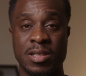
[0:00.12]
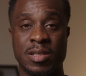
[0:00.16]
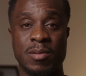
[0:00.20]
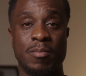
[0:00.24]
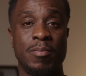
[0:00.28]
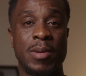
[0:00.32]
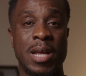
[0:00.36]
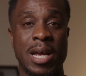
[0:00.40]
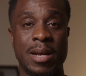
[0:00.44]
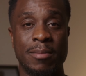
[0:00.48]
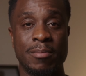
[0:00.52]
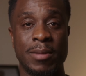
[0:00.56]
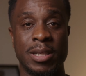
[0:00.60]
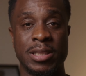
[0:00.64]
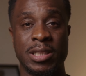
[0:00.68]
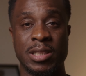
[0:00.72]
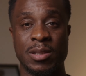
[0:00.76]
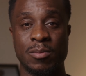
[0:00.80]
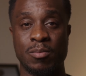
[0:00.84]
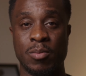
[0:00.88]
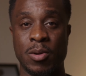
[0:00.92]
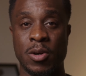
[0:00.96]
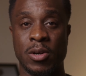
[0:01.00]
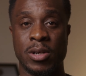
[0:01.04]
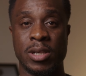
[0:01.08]
the
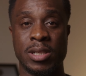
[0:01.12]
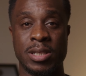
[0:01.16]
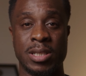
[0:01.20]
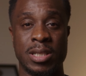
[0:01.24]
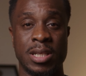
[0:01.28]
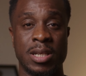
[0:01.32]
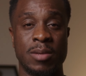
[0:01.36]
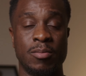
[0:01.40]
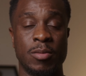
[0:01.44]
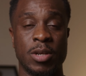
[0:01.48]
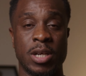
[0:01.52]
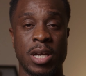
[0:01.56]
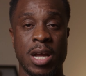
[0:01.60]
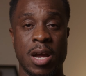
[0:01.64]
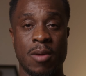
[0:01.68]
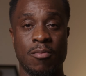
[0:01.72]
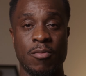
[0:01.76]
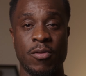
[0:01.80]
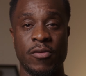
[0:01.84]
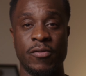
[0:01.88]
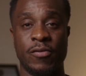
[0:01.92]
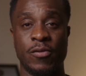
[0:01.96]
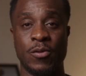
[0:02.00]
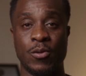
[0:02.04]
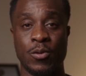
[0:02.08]
Blackmagic Pocket Cinema Camera
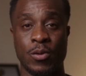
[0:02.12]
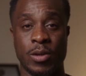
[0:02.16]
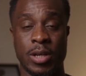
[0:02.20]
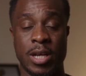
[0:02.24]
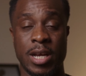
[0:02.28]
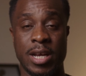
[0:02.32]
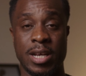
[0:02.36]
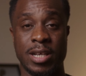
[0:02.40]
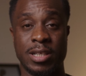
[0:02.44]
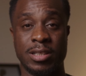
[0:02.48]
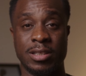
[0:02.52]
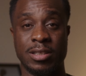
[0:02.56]
4K.